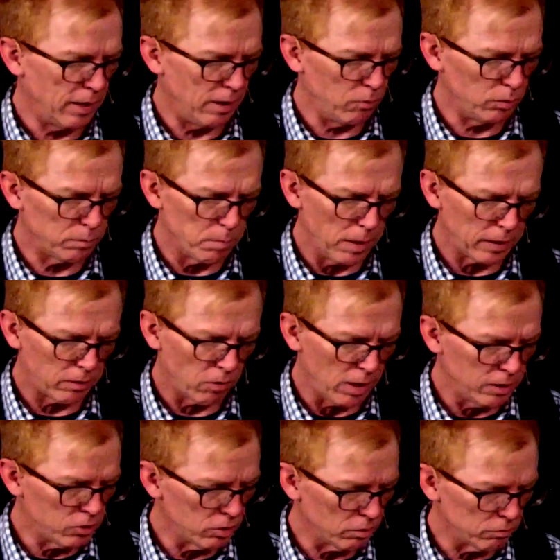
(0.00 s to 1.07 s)
With my
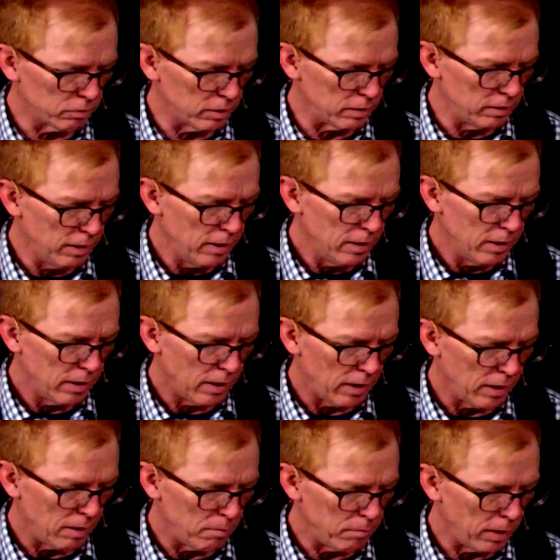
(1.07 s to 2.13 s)
grandchildren.
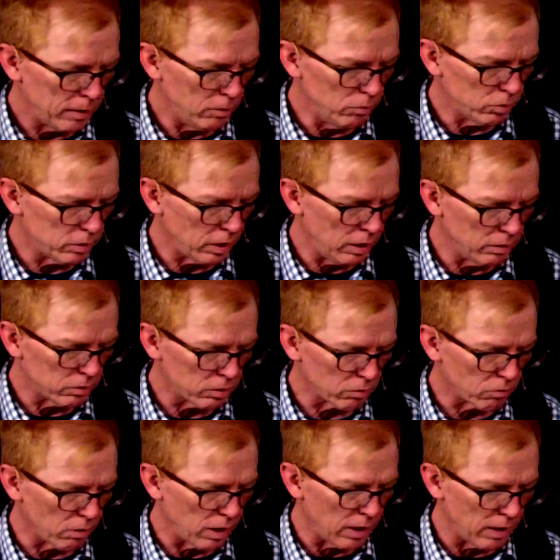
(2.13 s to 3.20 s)
I used to
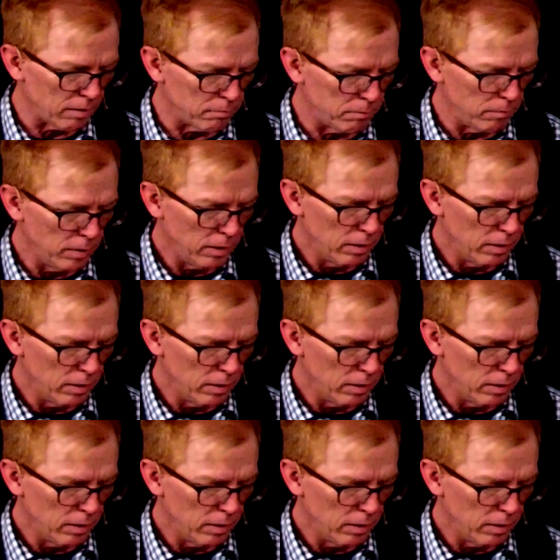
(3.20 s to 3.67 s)
Instagram,